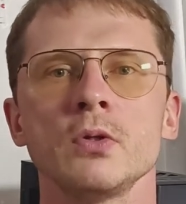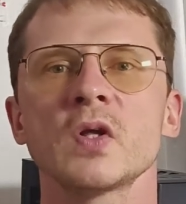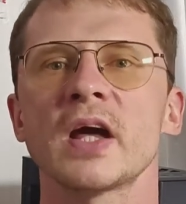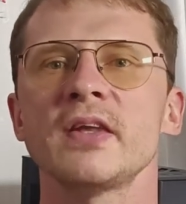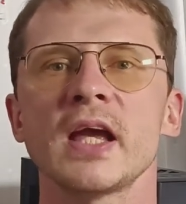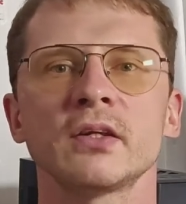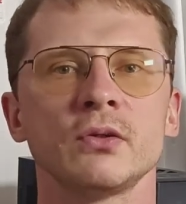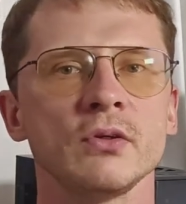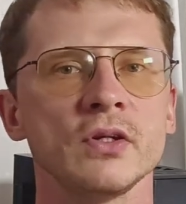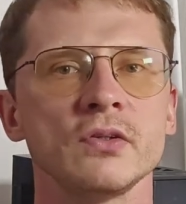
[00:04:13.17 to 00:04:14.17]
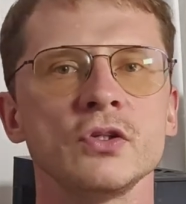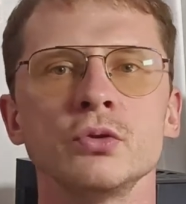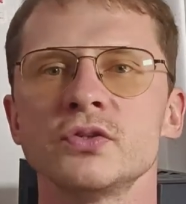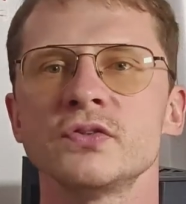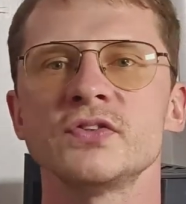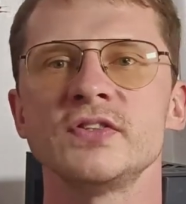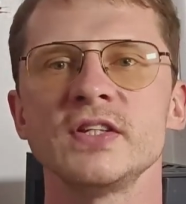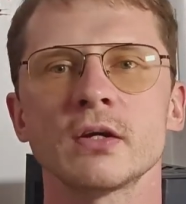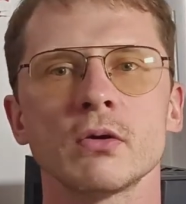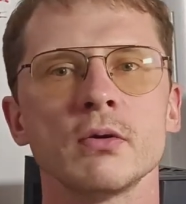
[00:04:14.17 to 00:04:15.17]
We'll connect to it using
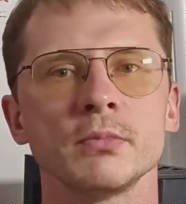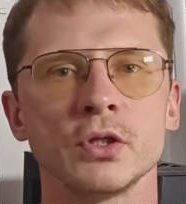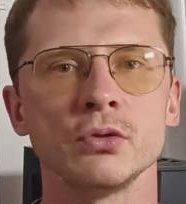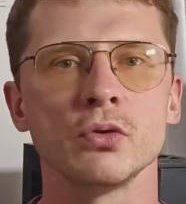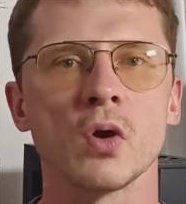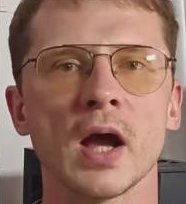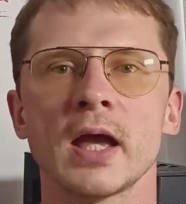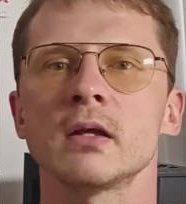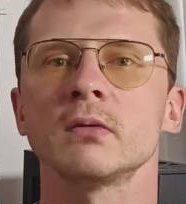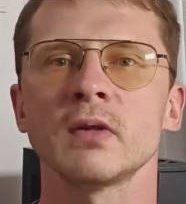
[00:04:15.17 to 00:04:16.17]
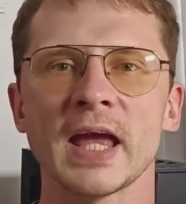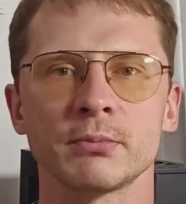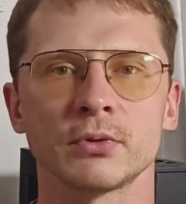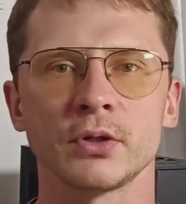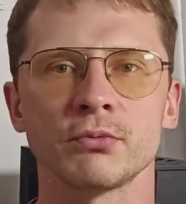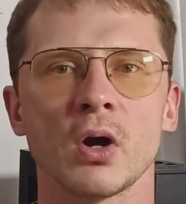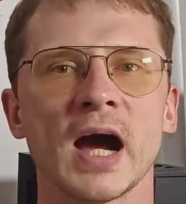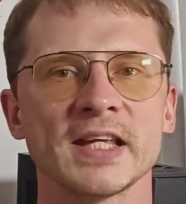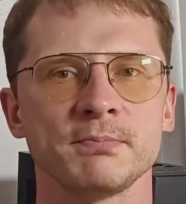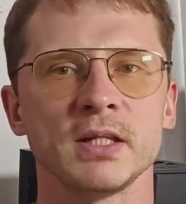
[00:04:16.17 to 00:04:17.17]
ZeroMQ, a library
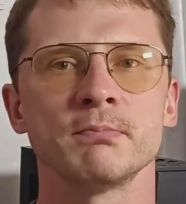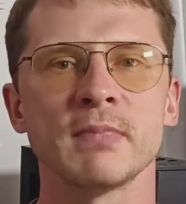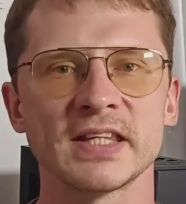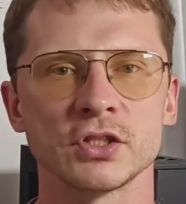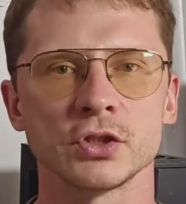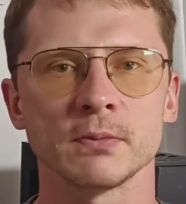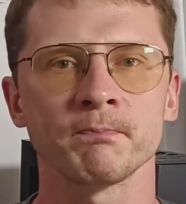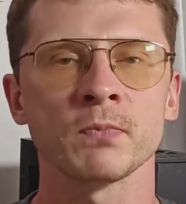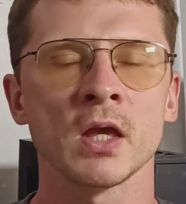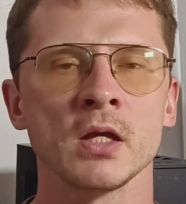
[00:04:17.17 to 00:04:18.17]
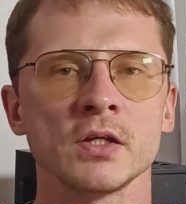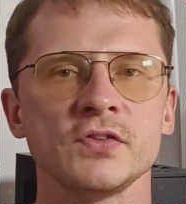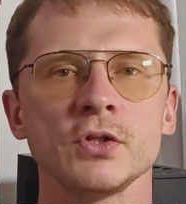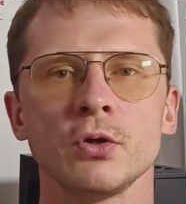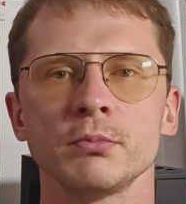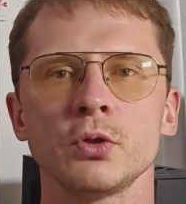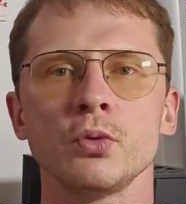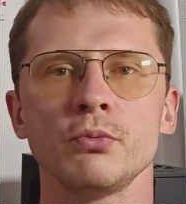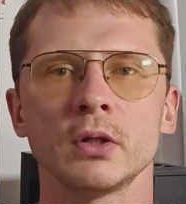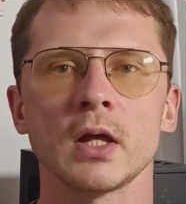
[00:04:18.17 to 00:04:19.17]
for high-speed messaging.
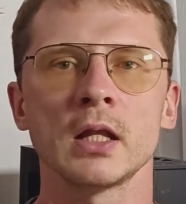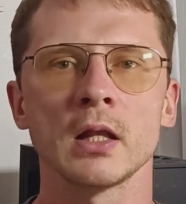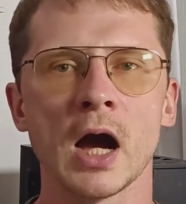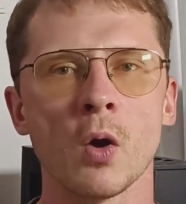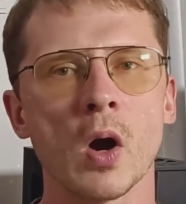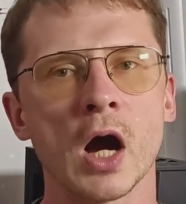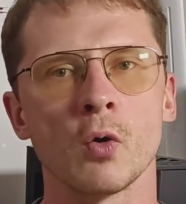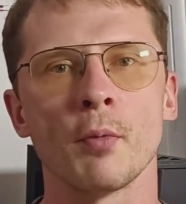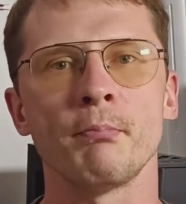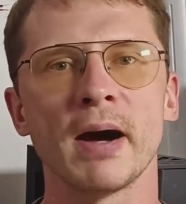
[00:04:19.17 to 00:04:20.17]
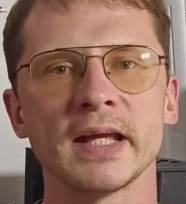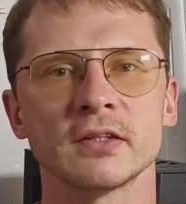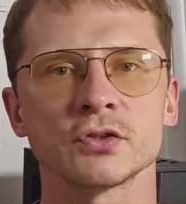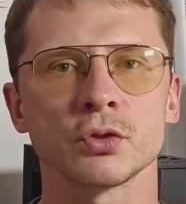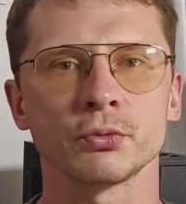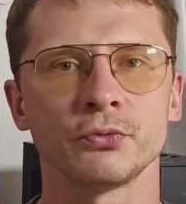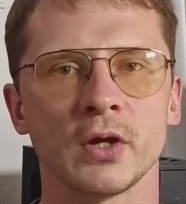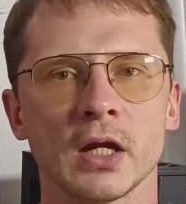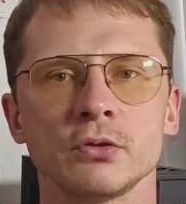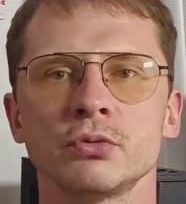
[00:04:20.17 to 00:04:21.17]
ZeroMQ will allow our Python
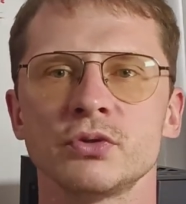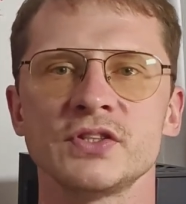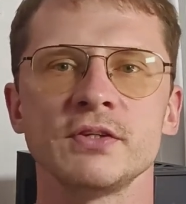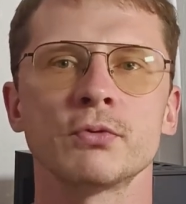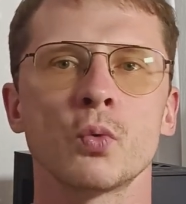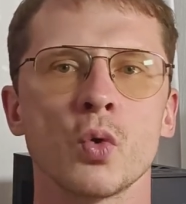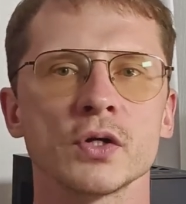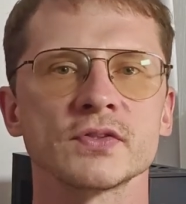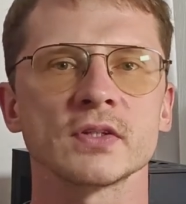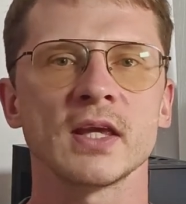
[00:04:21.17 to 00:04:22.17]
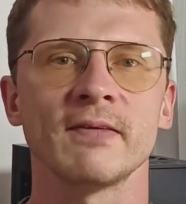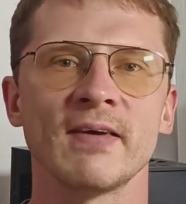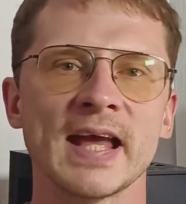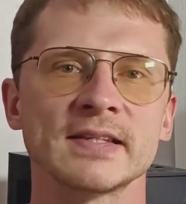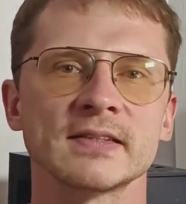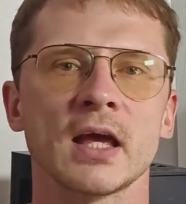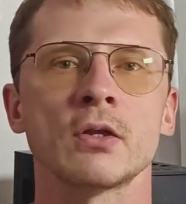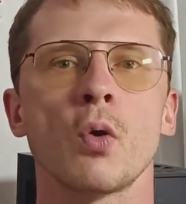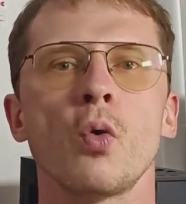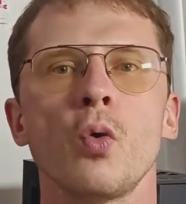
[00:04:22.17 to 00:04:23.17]
software to receive quotes, events,
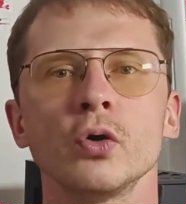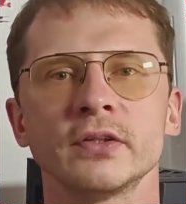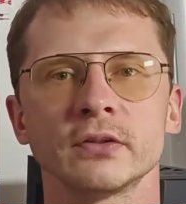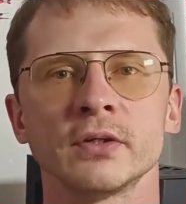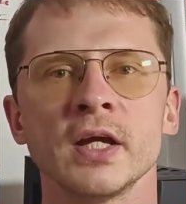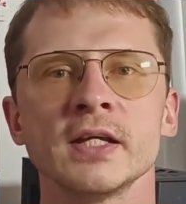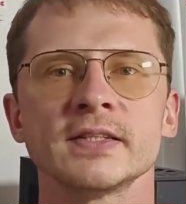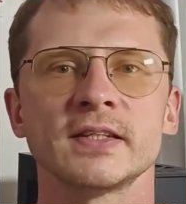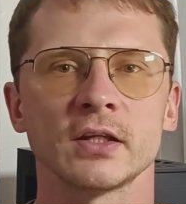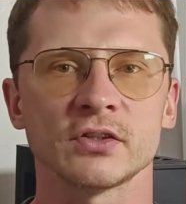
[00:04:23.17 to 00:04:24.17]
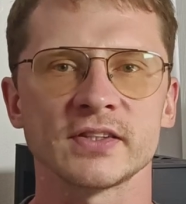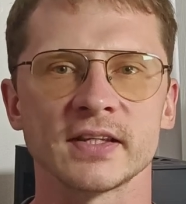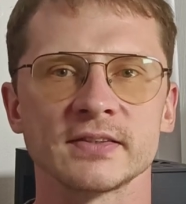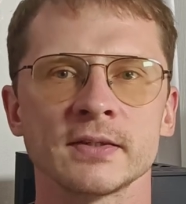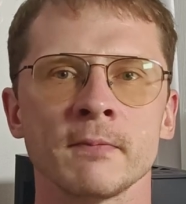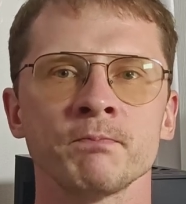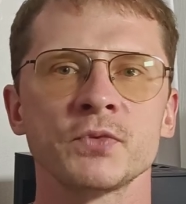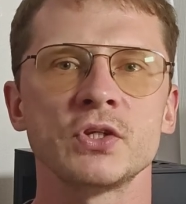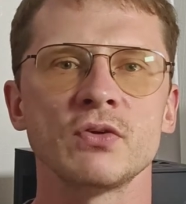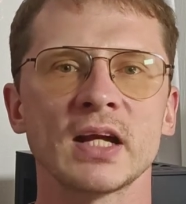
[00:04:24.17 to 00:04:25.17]
and order statuses
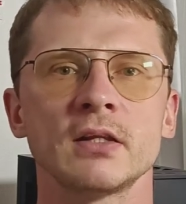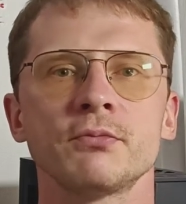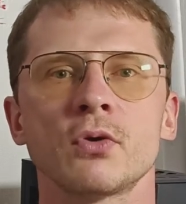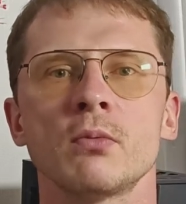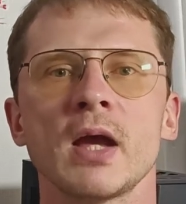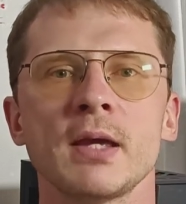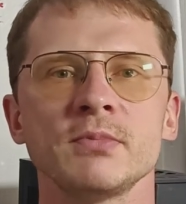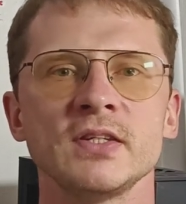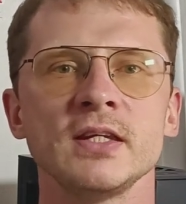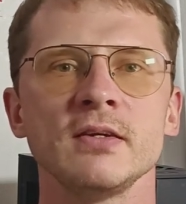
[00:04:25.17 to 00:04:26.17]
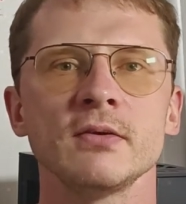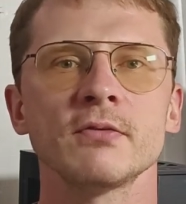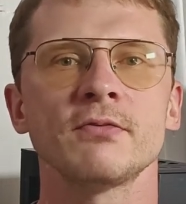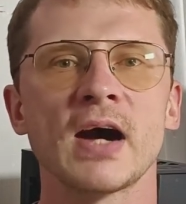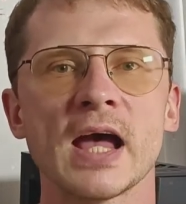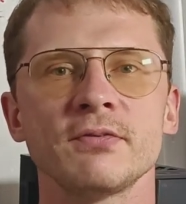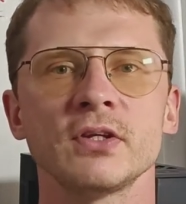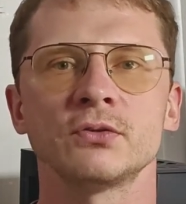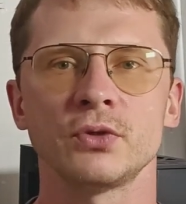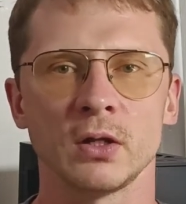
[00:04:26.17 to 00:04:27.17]
directly from
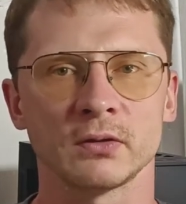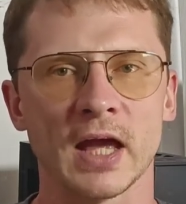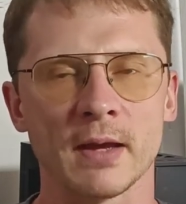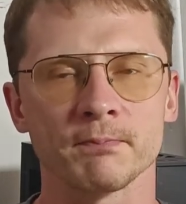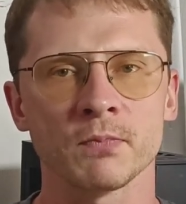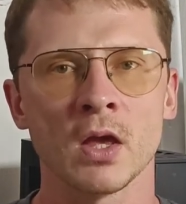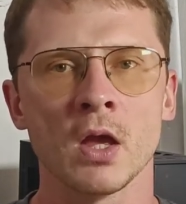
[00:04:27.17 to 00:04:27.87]
MT5 in real time.